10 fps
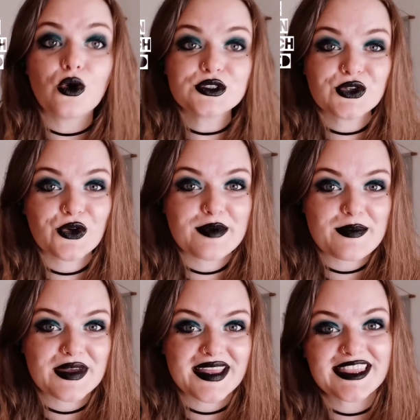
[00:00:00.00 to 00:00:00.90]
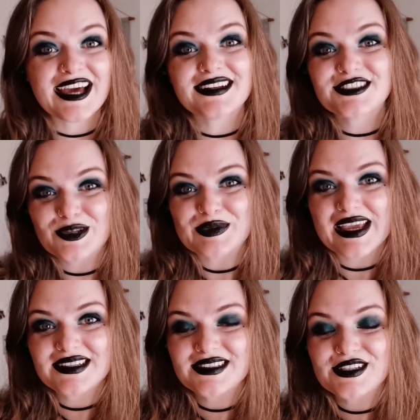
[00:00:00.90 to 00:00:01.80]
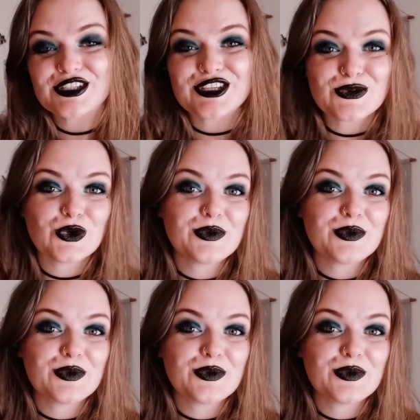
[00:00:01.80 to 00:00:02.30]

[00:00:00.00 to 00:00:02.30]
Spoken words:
Also remember that in some cases you